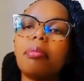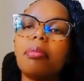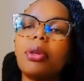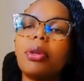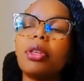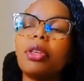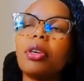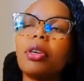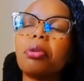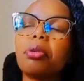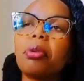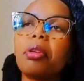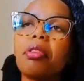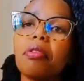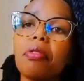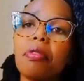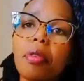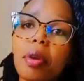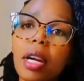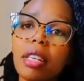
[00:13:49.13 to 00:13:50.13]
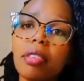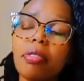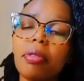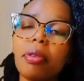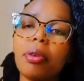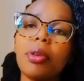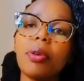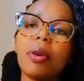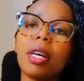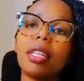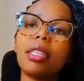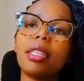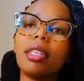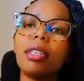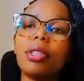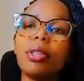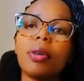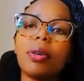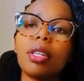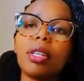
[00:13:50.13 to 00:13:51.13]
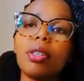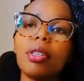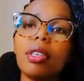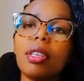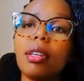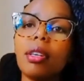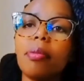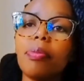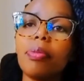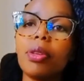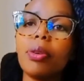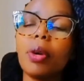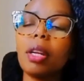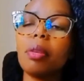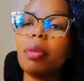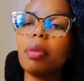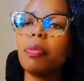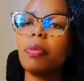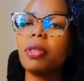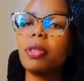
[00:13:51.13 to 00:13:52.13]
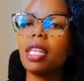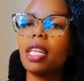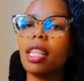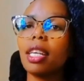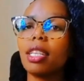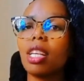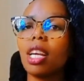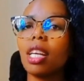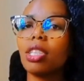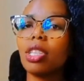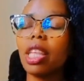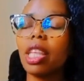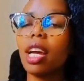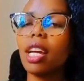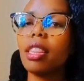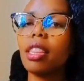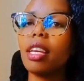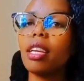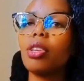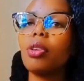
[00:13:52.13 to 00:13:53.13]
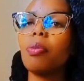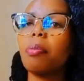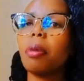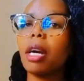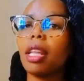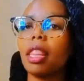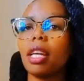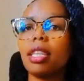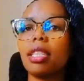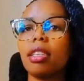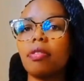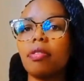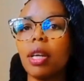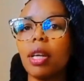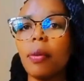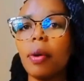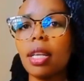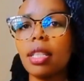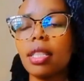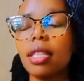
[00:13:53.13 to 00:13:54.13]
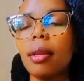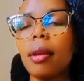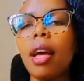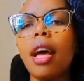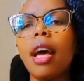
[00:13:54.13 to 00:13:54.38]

or you are looking forward for. You can be putting that cash there, and then you buy that afterwards.